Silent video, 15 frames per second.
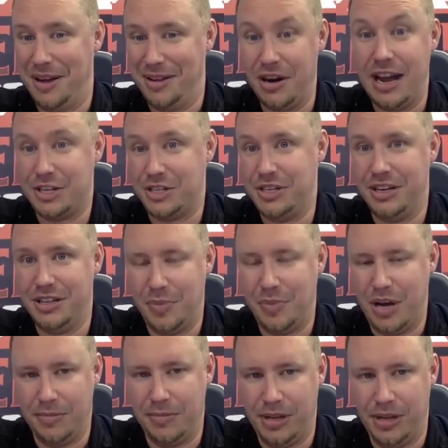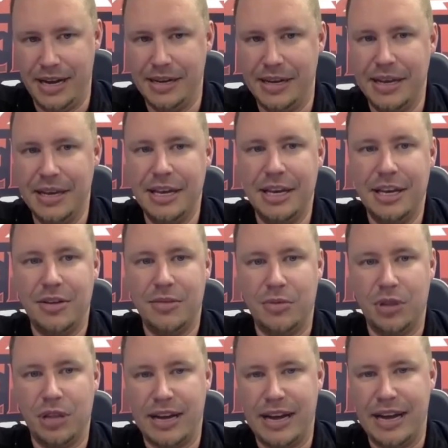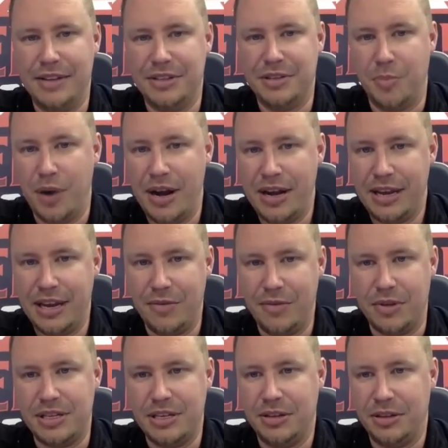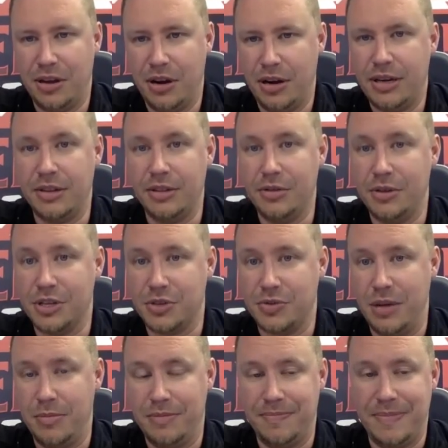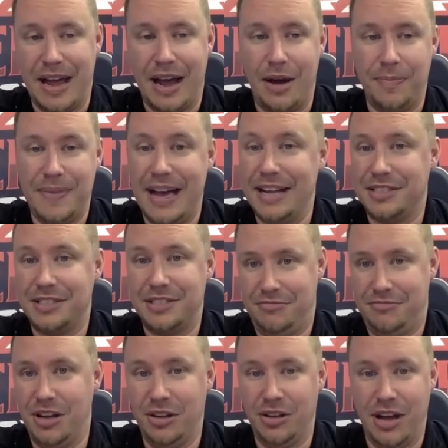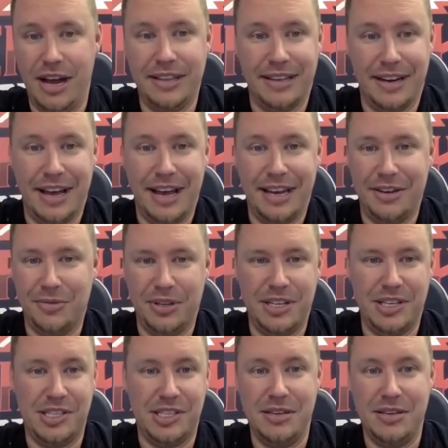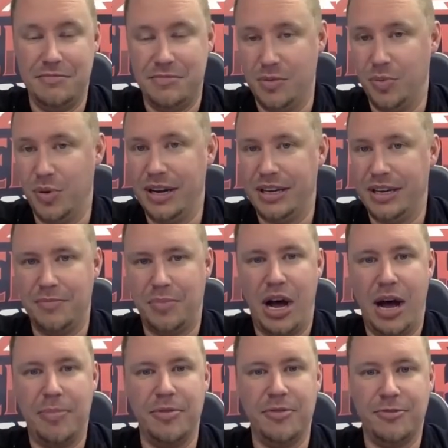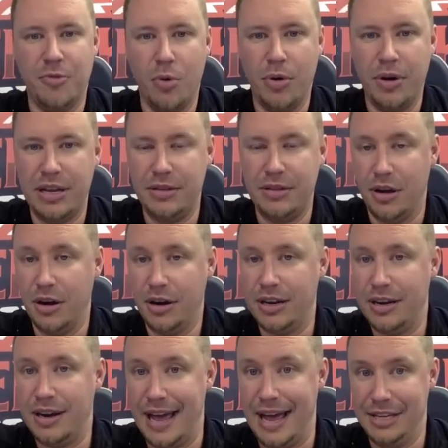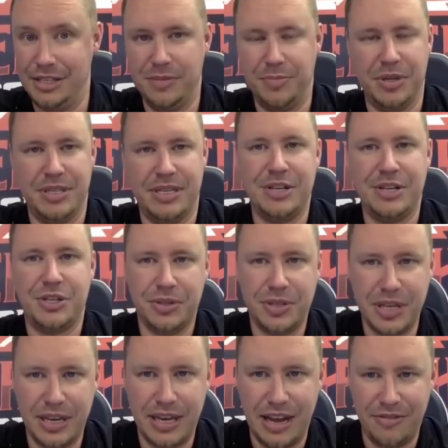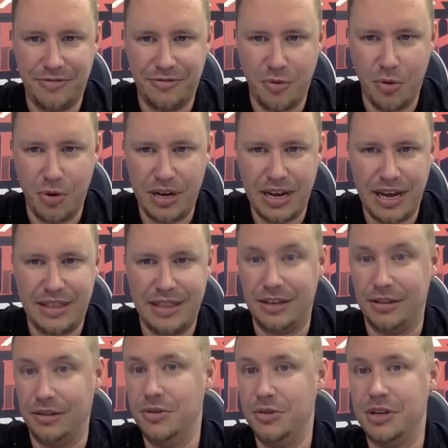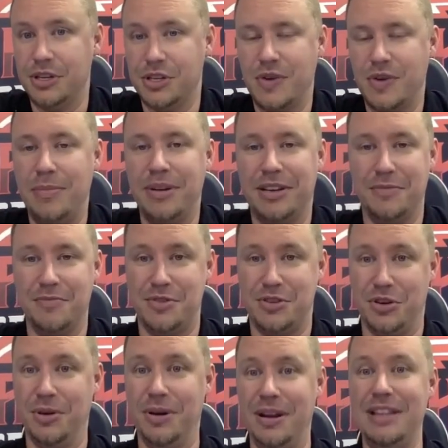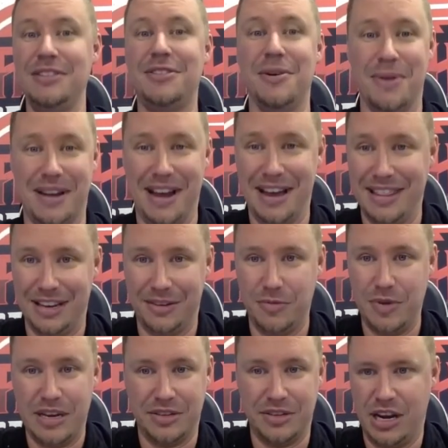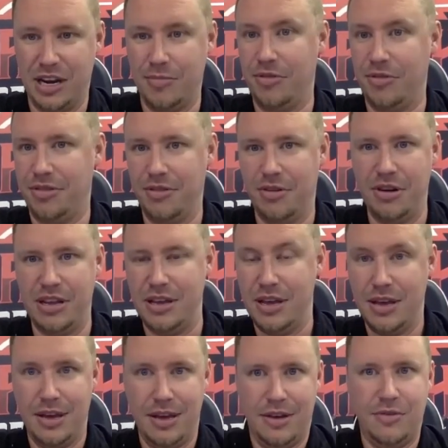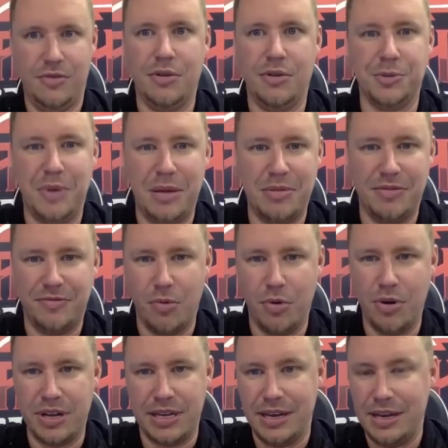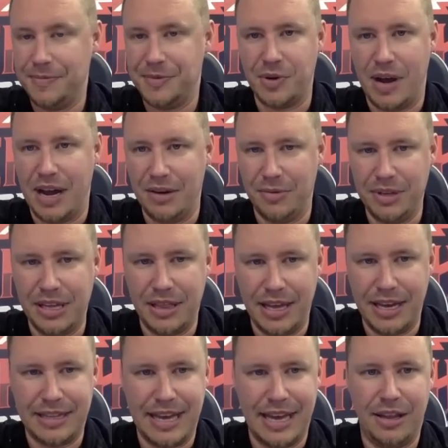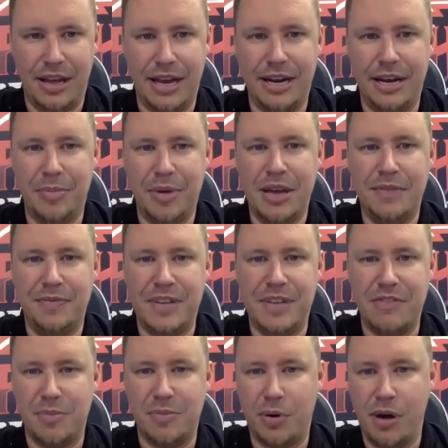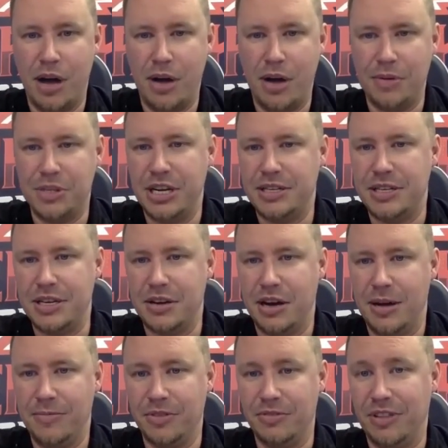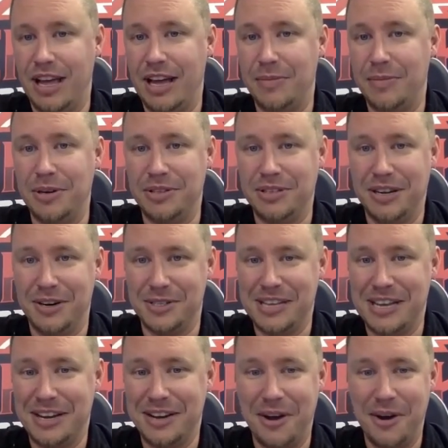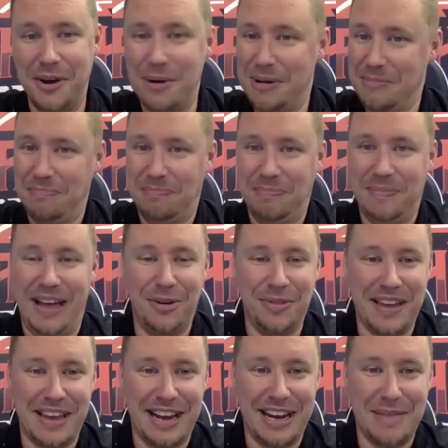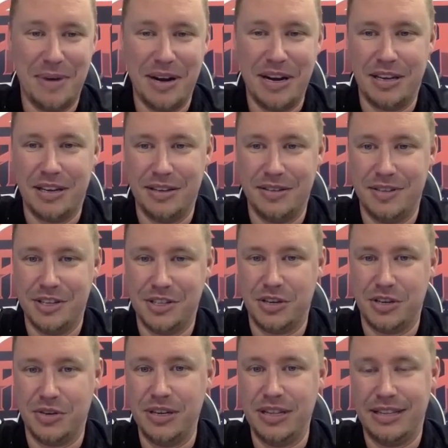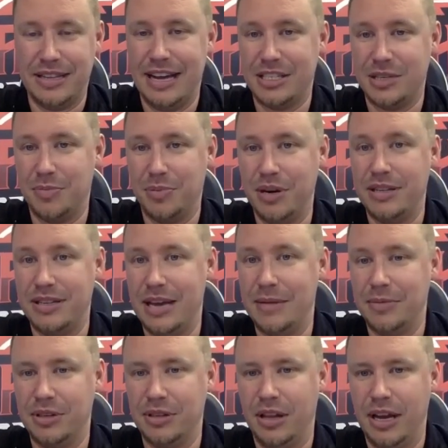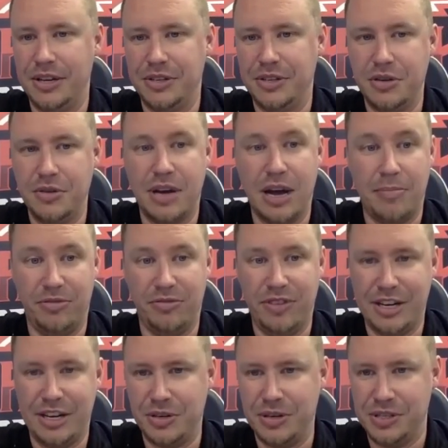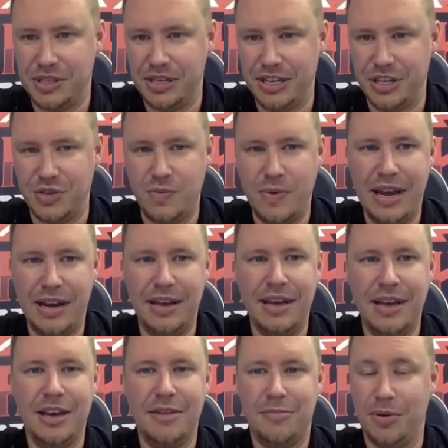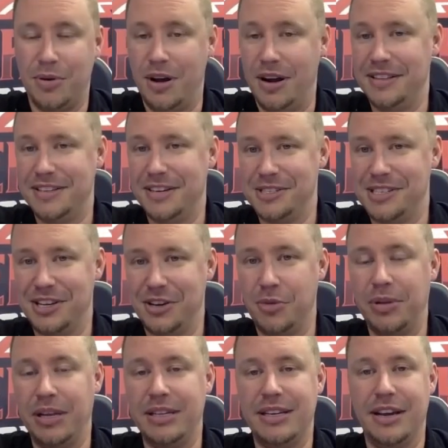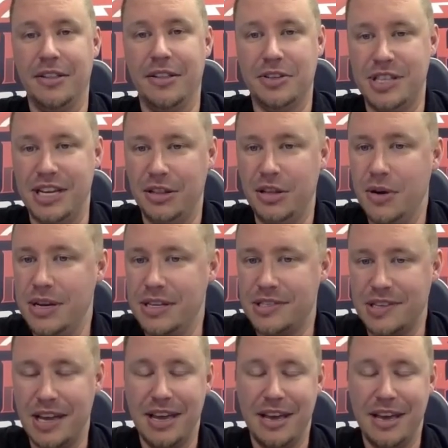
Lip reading: They're actually on the bottom line. We're looking at DeBrincat with Dylan Larkin and Lucas Raymond. Now, that's a line that I can really see DeBrincat popping 40. Larkin has the potential to get 40. I think Lucas Raymond could turn into a guy that we could talk about 30. Who knows, maybe 40. So I really like that lineup. David Perron with JT Compher, Vladimir Tarasenko. I don't think anybody can disagree that that's a pretty damn good line too. A couple veterans on each wing. Perron and Tarasenko played together at St. Louis.